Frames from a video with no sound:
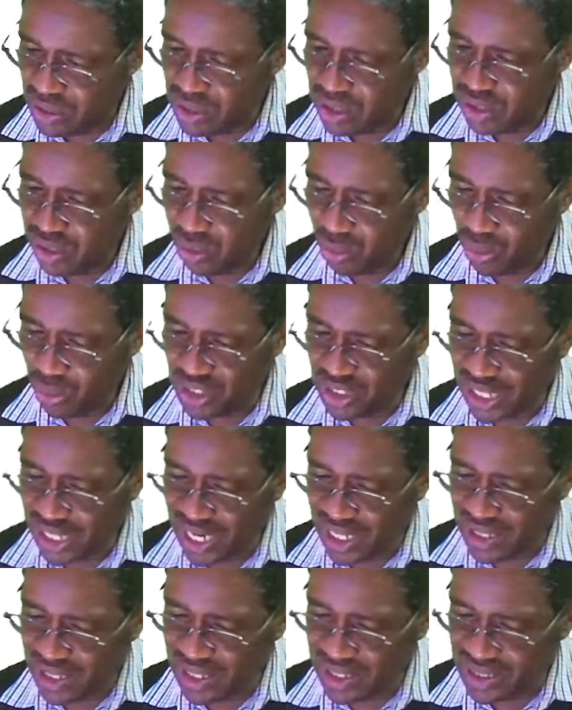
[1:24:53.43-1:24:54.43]
Which are
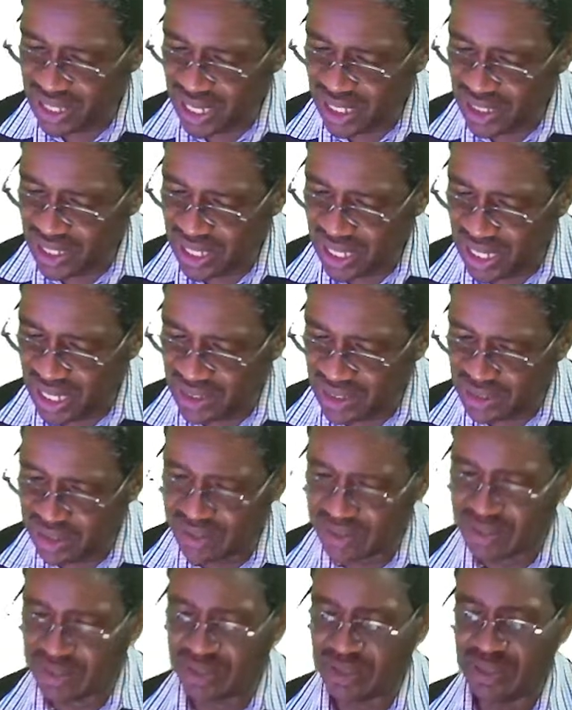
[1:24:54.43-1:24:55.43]
these other
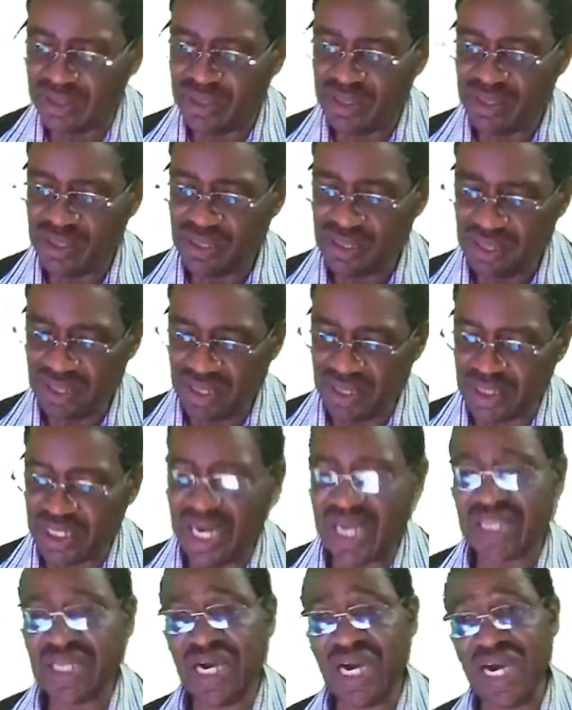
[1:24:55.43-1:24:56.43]
assets? These
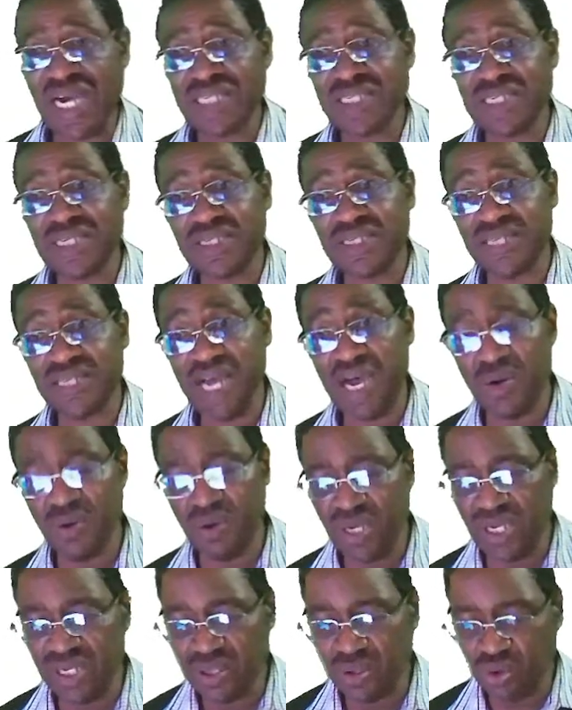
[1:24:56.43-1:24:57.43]
other assets now
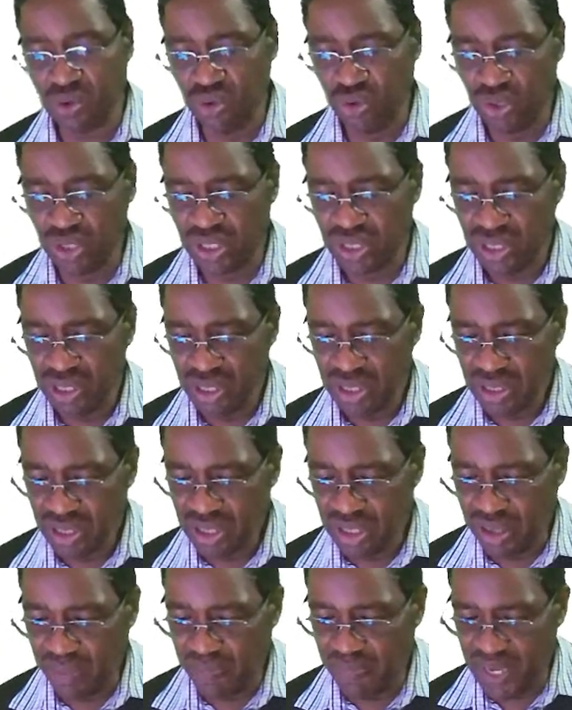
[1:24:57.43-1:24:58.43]
include
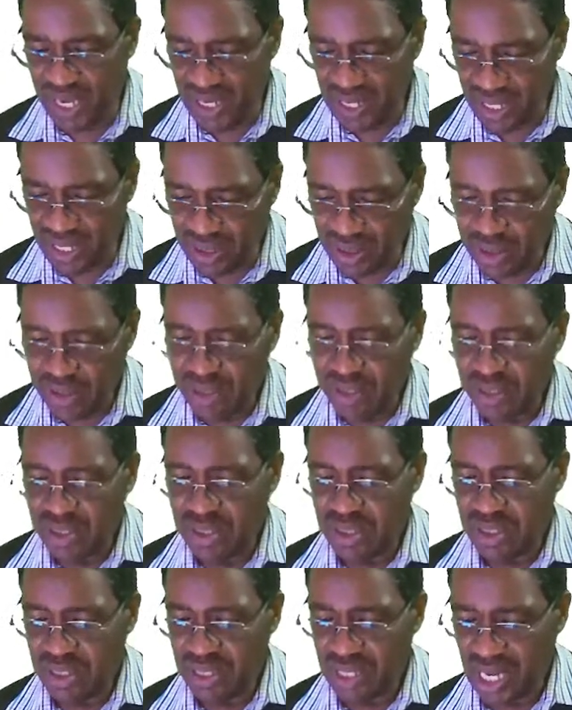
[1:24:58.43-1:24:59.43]
the building
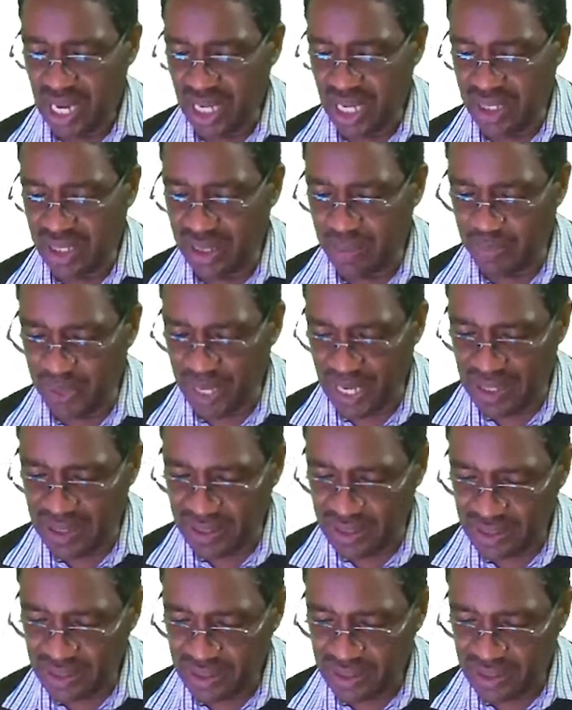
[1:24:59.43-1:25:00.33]
and the plant.